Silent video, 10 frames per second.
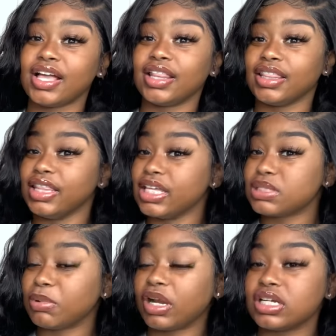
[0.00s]
this
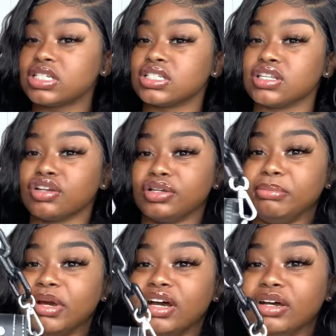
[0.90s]
purse is literally
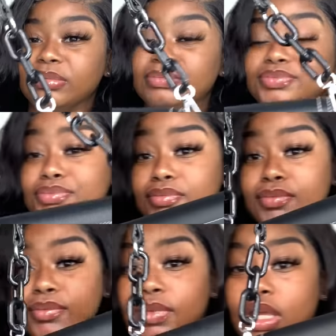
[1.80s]
bomb.
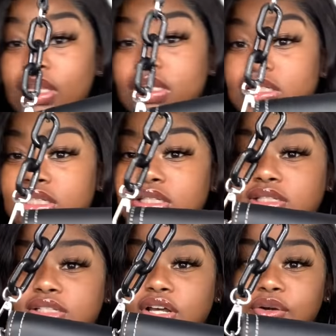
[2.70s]
This is
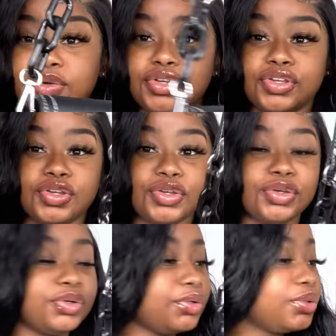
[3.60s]
so
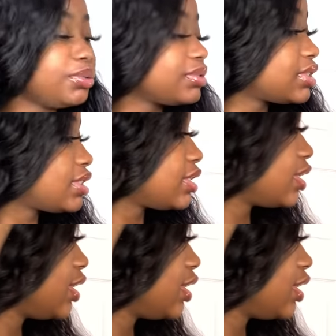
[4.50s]
cute.